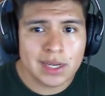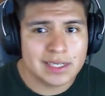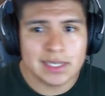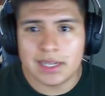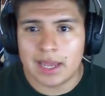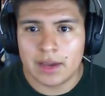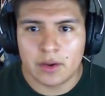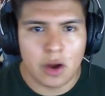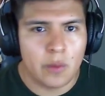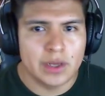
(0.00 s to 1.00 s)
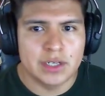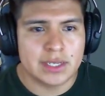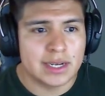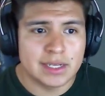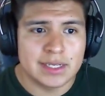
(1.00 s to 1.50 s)
Is it like, are we
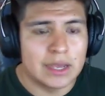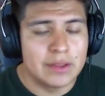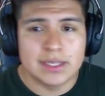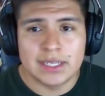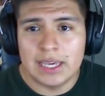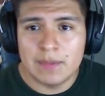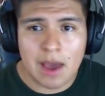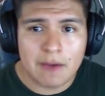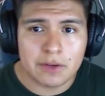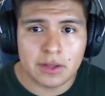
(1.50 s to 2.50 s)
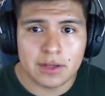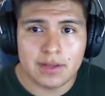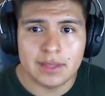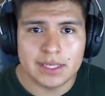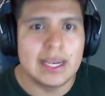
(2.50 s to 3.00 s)
just gonna sell the team after
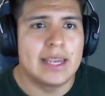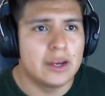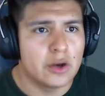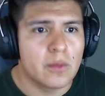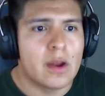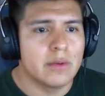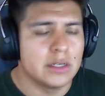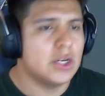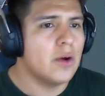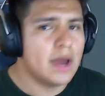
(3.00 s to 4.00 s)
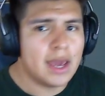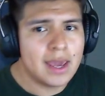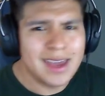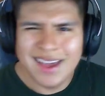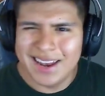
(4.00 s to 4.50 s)
the 10-year run with
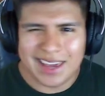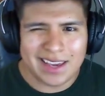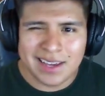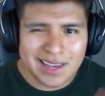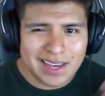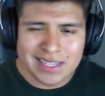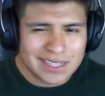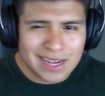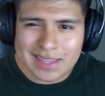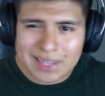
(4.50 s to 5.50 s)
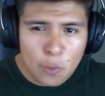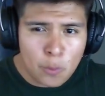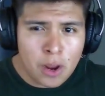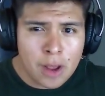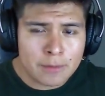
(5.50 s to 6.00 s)
Shohei? Like, is it not their
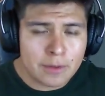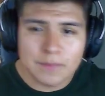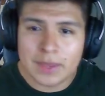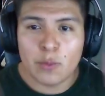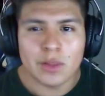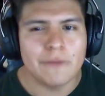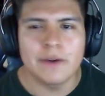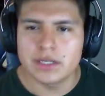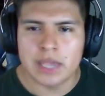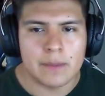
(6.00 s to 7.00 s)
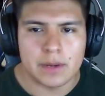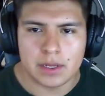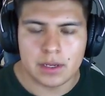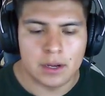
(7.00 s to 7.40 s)
problem? Like, what the fuck is happening?